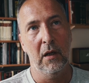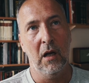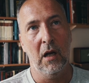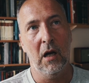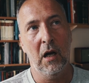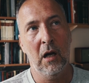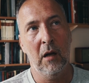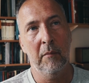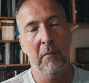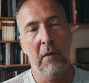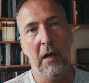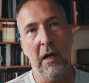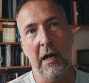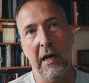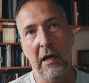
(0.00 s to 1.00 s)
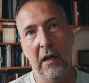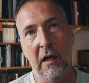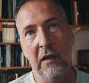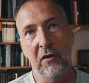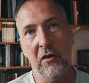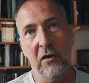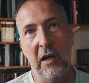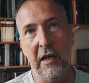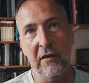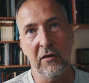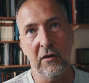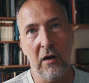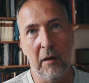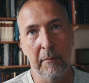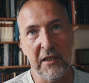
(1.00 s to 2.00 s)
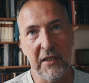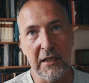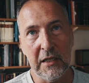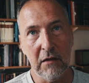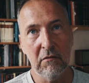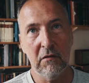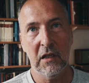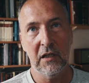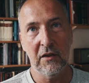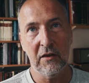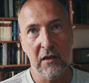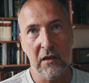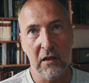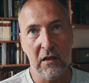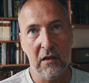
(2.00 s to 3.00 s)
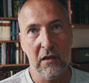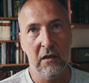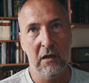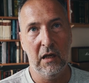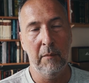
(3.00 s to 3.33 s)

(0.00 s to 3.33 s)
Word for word: um, has, a, has a, a, materialistic